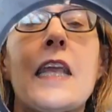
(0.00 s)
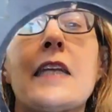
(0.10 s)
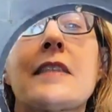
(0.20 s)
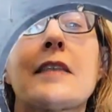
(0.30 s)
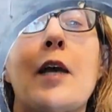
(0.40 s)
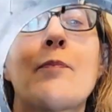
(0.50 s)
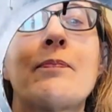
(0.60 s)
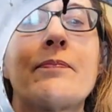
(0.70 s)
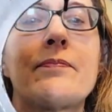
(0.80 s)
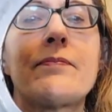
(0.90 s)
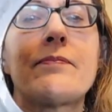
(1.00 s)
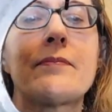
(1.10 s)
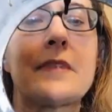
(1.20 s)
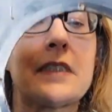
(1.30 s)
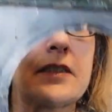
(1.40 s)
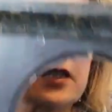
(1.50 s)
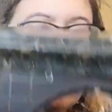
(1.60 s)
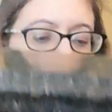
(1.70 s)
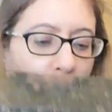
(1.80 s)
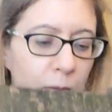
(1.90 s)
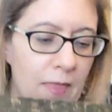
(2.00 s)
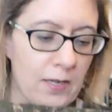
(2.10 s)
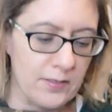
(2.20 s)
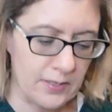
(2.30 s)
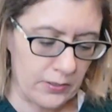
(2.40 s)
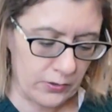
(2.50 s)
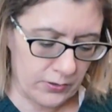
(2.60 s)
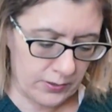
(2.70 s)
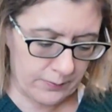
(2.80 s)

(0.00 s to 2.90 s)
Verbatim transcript: It's um, it's a clock without its innards,